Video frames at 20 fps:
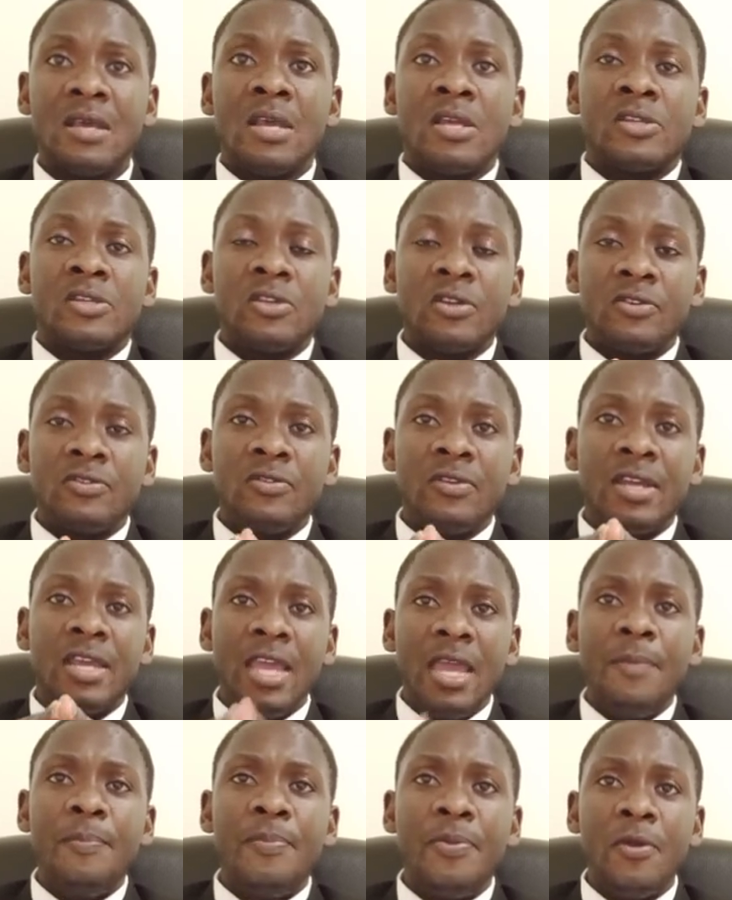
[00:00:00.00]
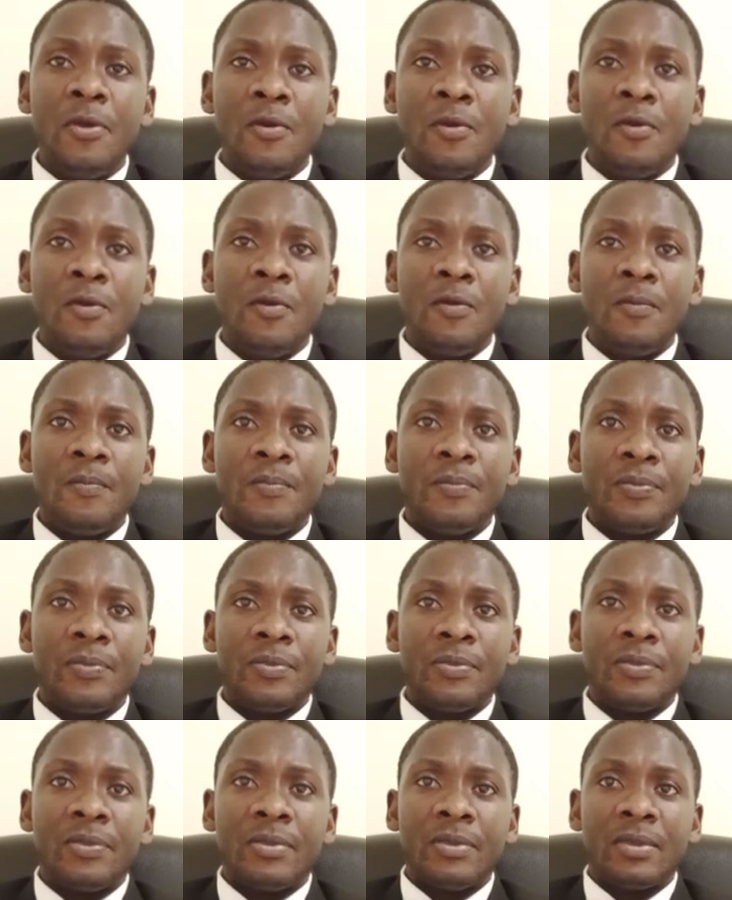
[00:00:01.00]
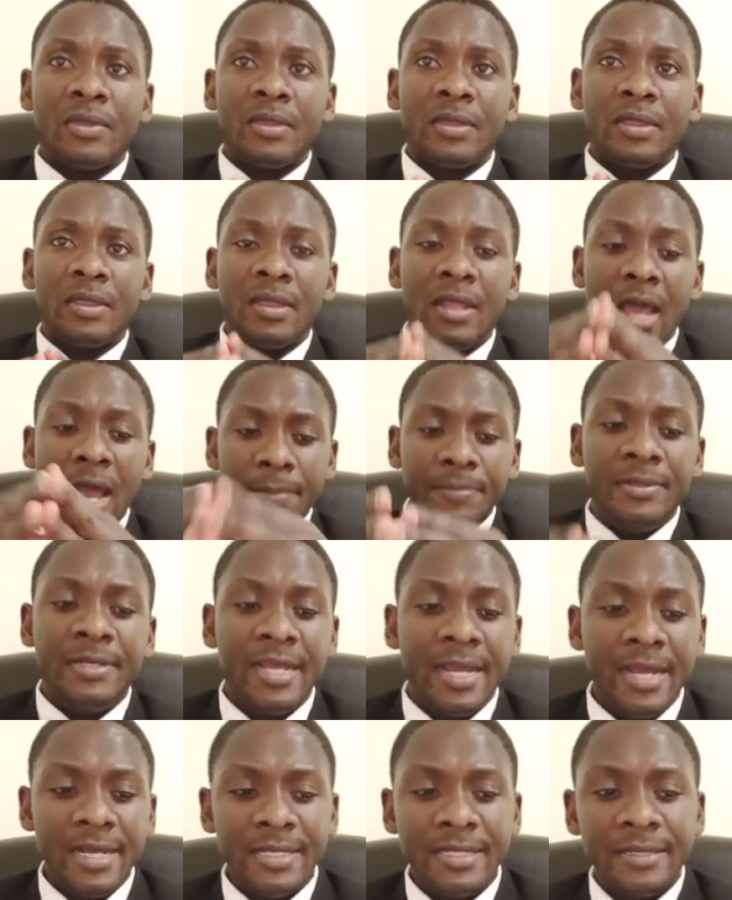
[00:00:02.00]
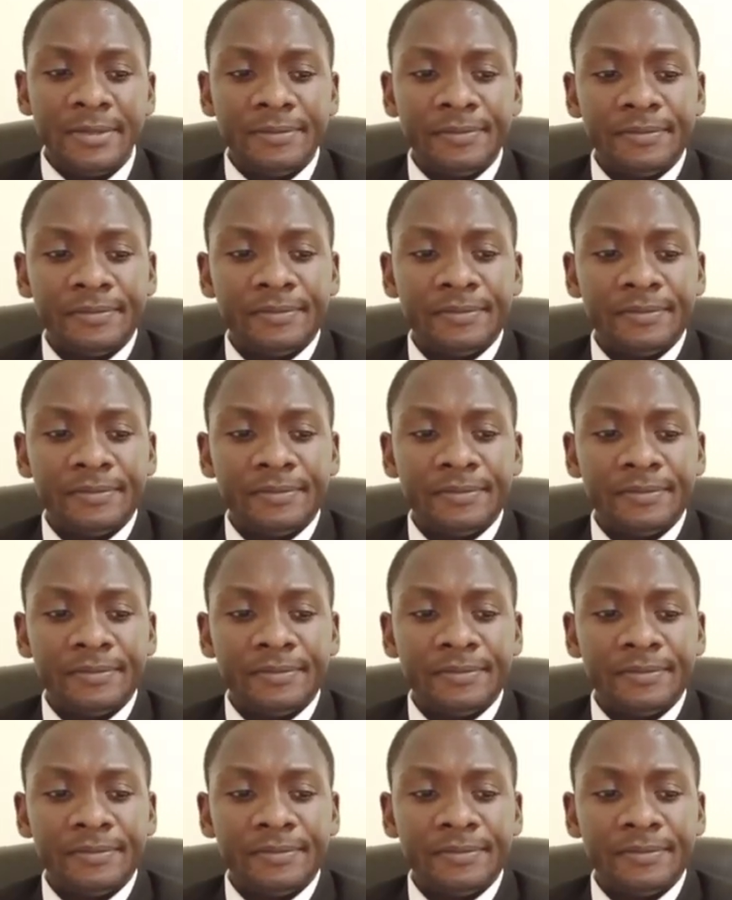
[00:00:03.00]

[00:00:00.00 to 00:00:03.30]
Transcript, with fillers: So to keep you updated